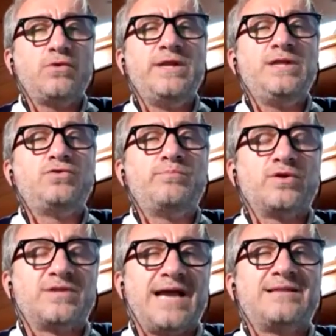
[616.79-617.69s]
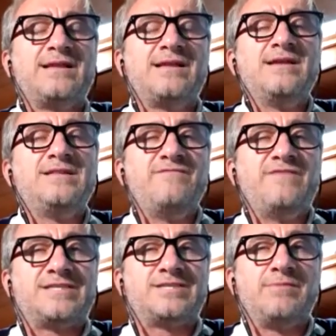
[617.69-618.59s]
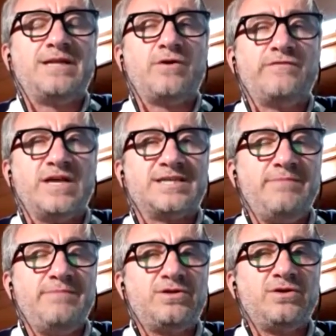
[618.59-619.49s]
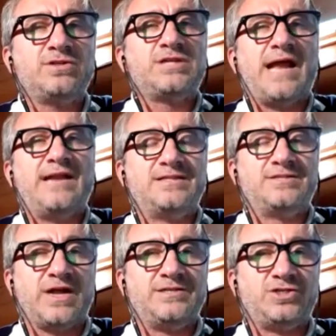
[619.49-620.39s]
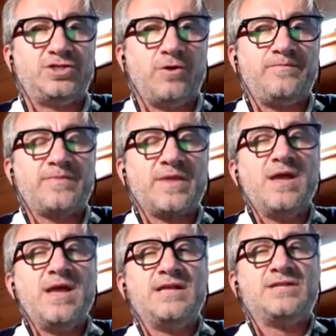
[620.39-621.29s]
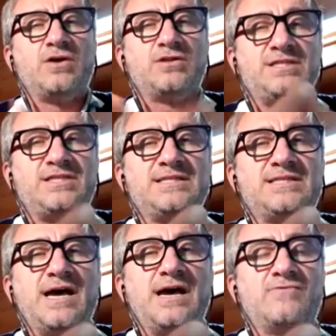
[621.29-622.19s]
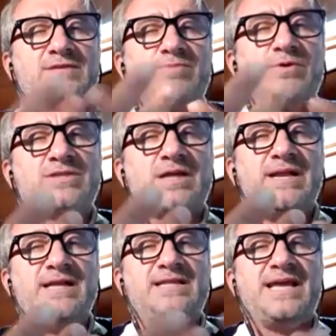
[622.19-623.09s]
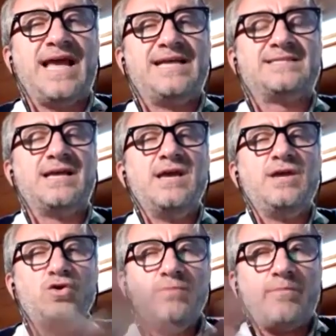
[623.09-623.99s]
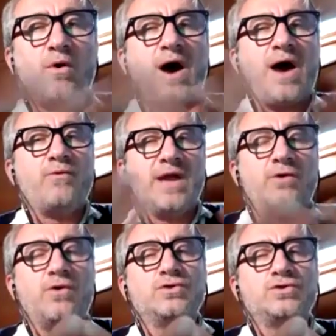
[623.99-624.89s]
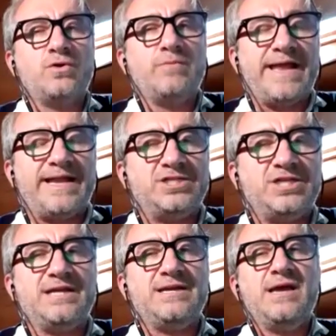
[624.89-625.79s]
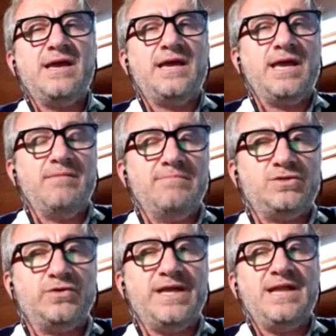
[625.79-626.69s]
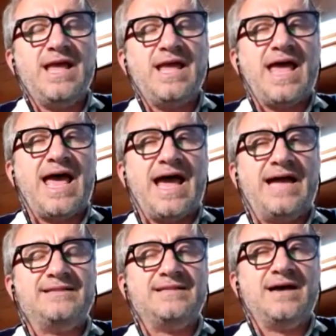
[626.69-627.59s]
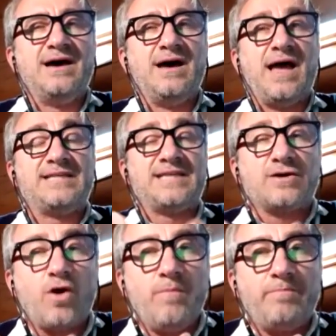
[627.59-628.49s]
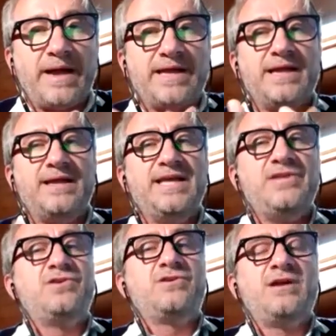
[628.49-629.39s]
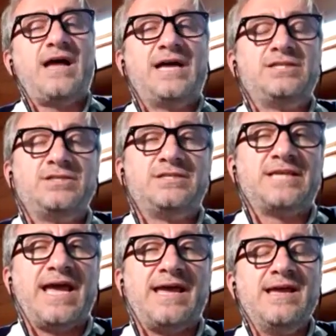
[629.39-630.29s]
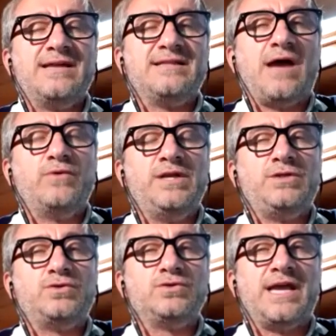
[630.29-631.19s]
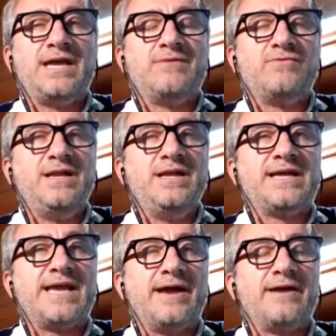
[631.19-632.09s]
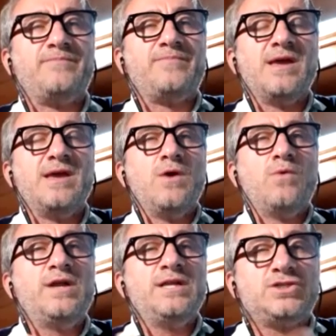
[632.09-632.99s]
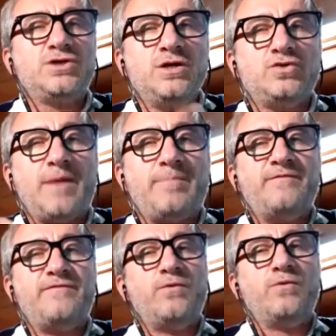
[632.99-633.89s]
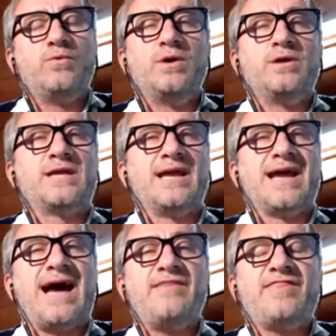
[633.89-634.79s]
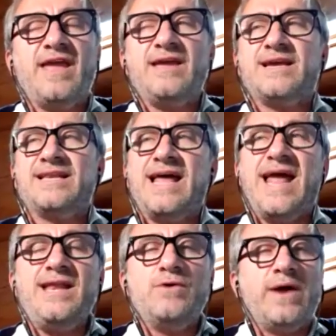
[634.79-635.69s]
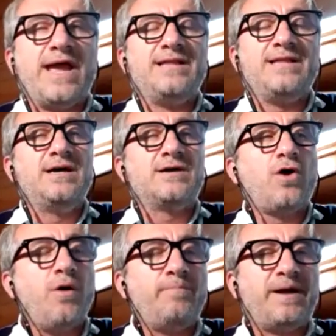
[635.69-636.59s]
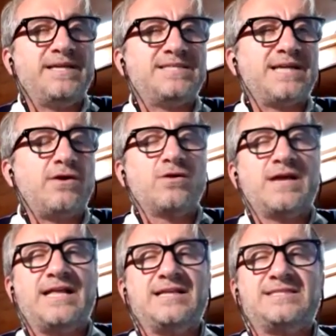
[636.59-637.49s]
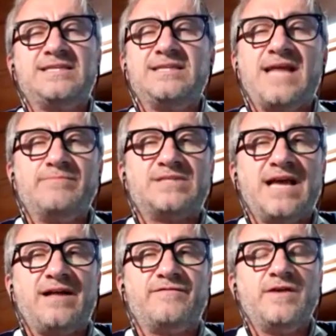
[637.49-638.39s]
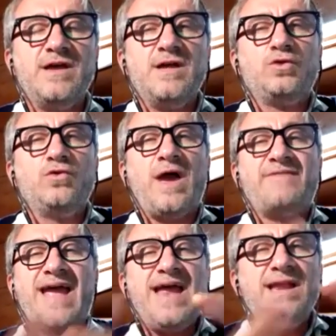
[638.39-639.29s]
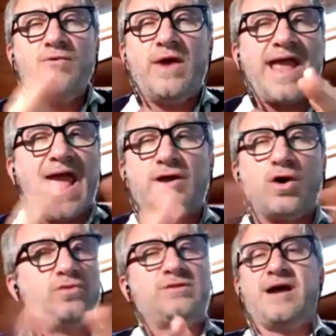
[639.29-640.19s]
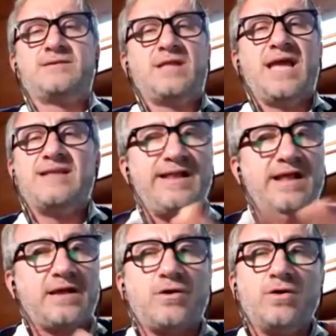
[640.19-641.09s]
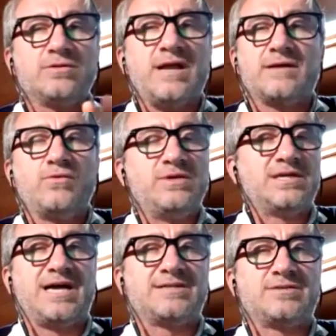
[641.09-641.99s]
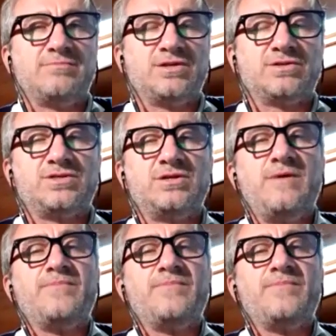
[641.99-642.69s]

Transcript: We need to protect the investment of the exhibitors and the trade show. So this is the responsibility as Yuma Boa, we are also managing in between. And as a company leader, I should say that we need to take really care. What is going to happen for woodworking? I think that anyway, the companies are organizing themselves to have anyway a contact, a direct contact with the customers.